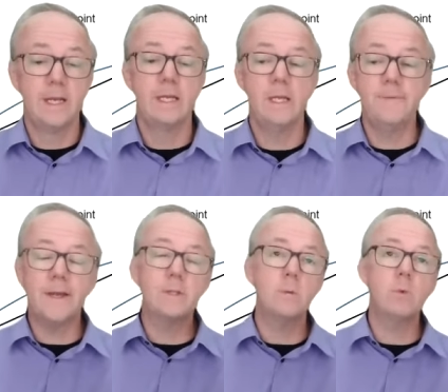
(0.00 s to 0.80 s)
and if
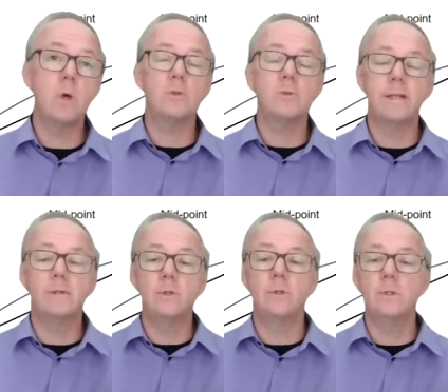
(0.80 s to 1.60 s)
that
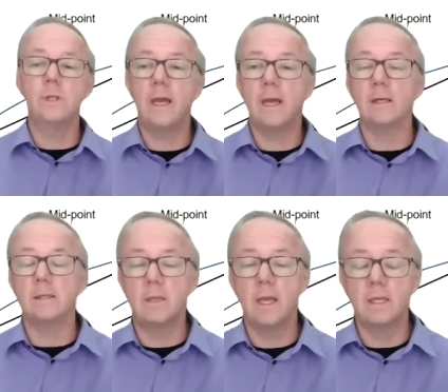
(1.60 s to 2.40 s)
subcontractor doesn't
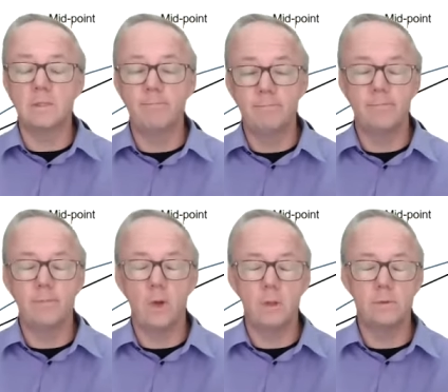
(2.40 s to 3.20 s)
ex ex
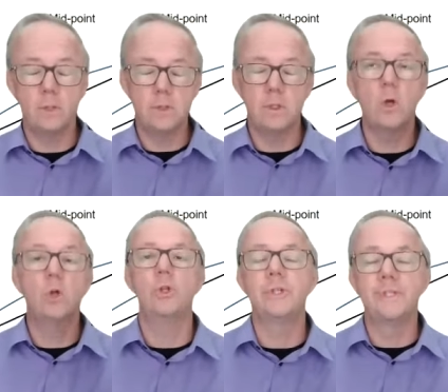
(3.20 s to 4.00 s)
doesn't
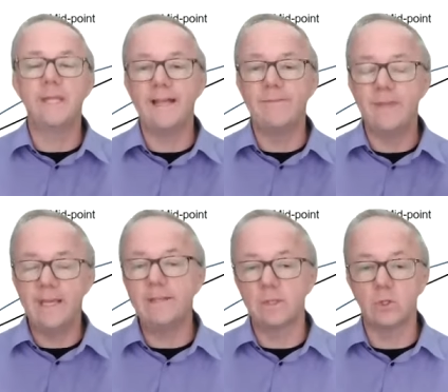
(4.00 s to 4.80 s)
understand the
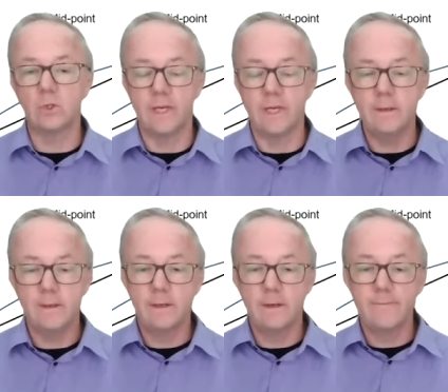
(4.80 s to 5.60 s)
industry,
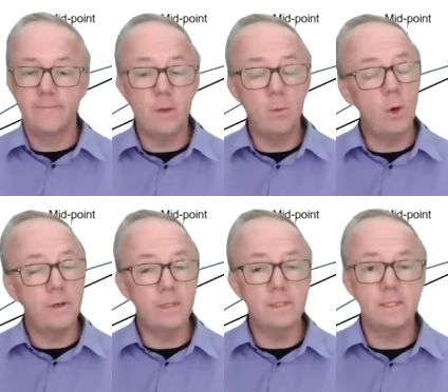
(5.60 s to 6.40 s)
they
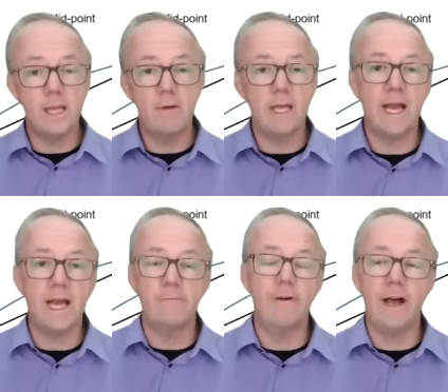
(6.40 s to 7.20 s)
won't necessarily
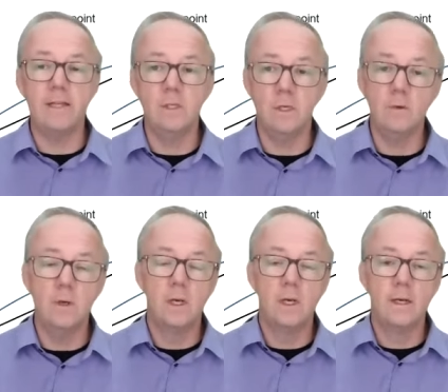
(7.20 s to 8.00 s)
advise you
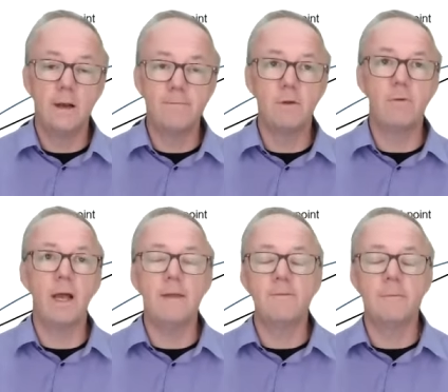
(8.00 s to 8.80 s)
of the
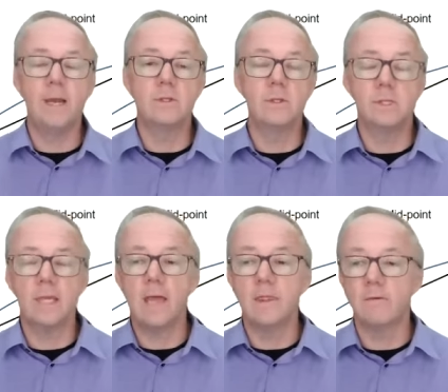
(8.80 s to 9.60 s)
right information to
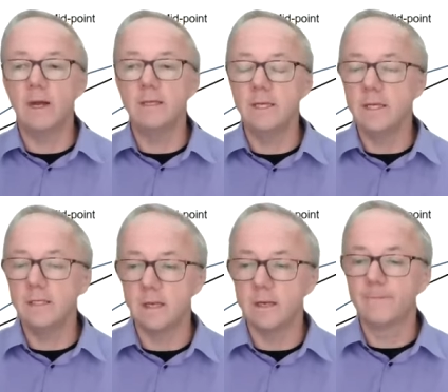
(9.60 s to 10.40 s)
get the right
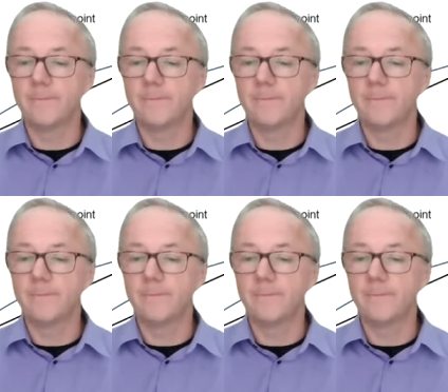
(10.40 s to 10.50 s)
data.